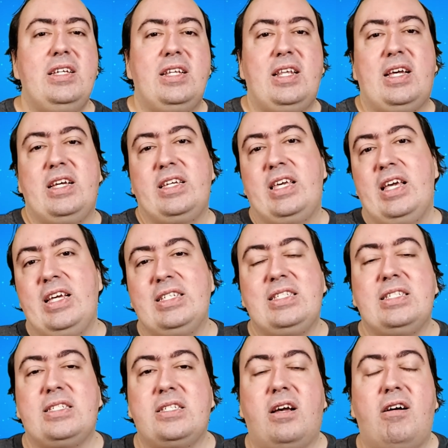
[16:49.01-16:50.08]
like
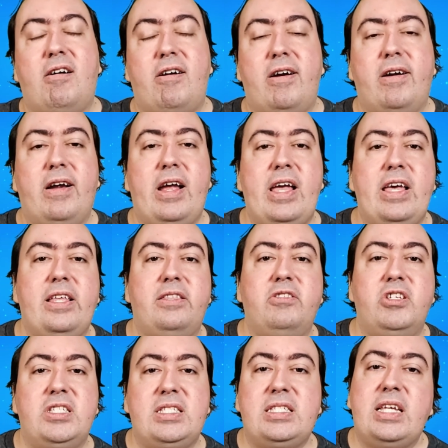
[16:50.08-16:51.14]
SSR and
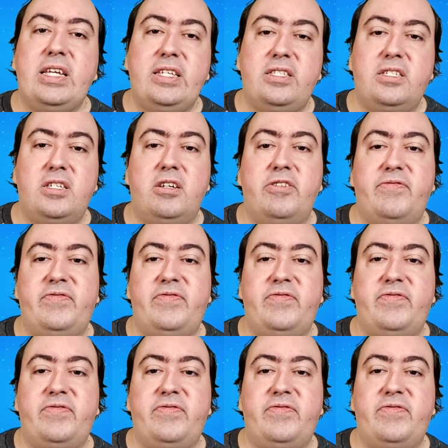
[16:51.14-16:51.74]
the state of